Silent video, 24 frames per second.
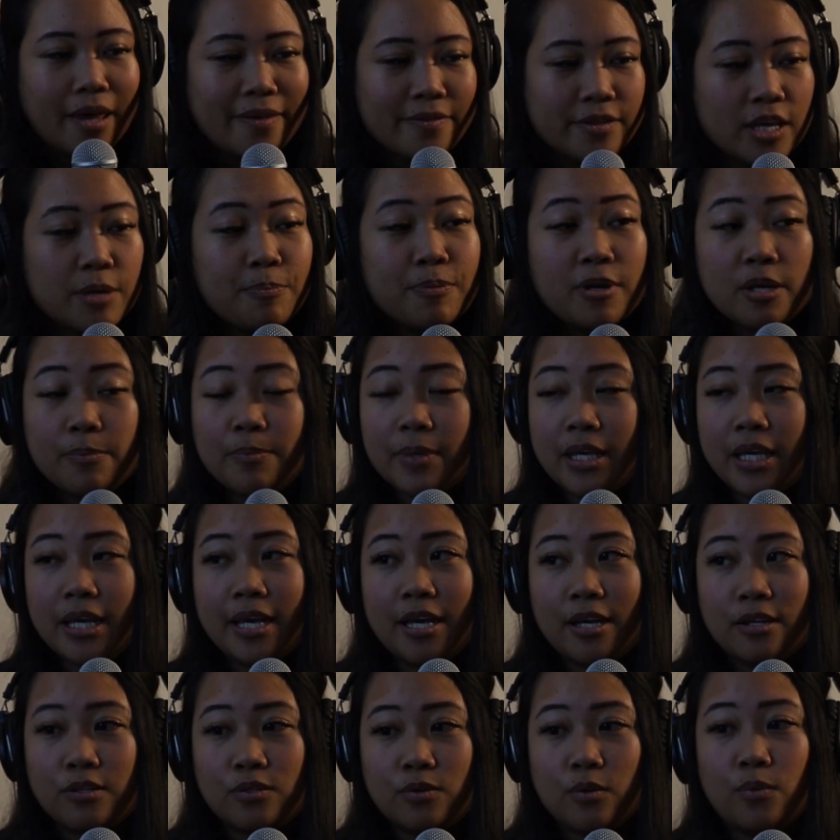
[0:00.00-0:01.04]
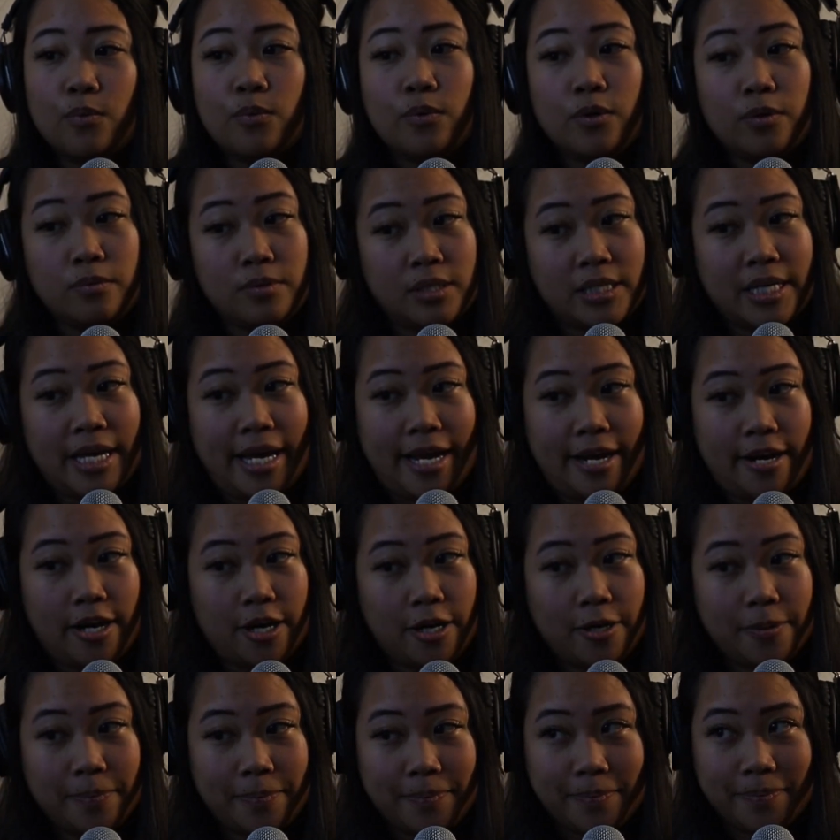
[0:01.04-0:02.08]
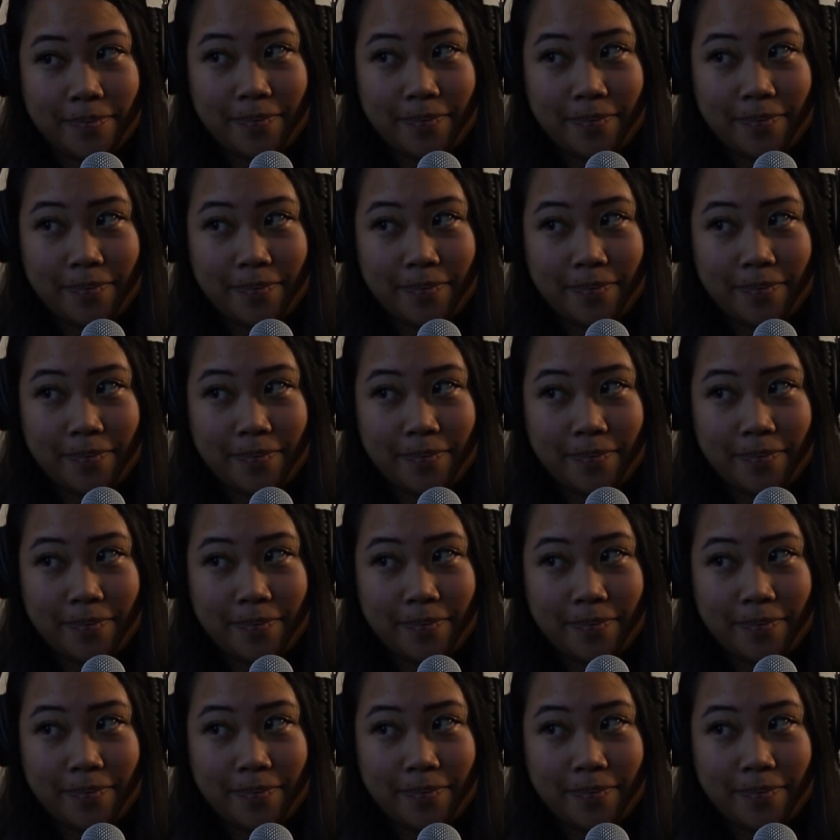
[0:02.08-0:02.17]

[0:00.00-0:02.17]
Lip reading: they put me in wound care.